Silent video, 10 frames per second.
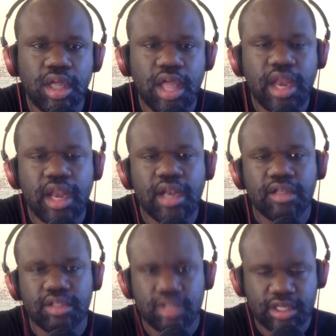And then
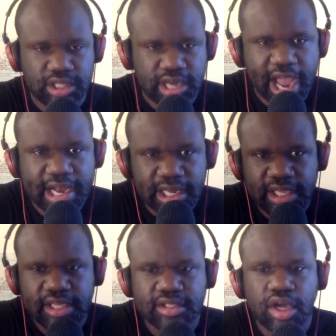the
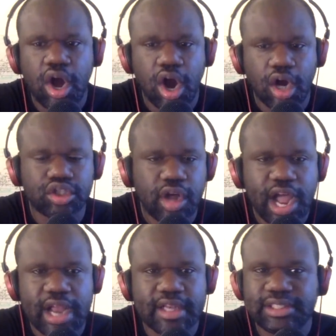Chinese are
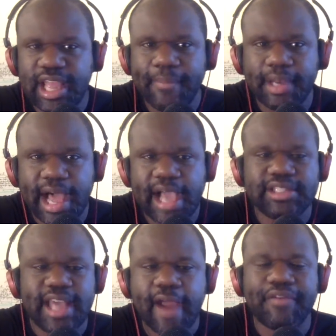trying to
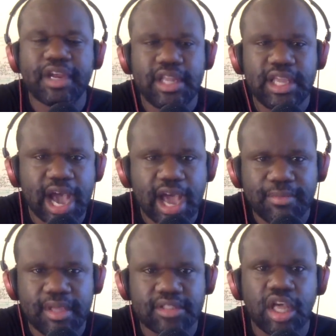stabilize African
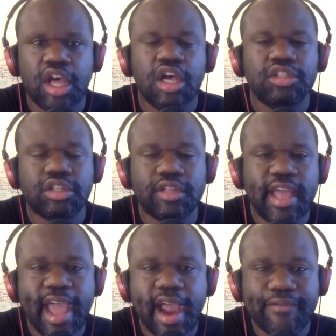economies so
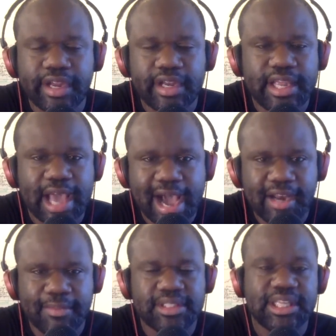that African
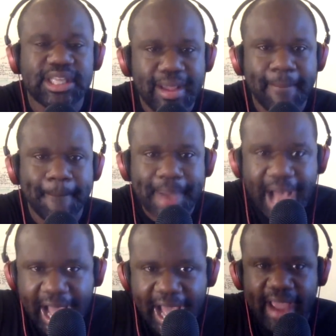economies can
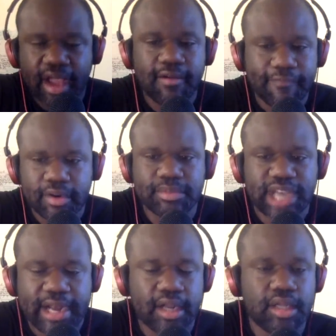buy from
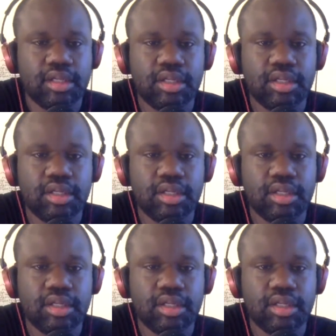China.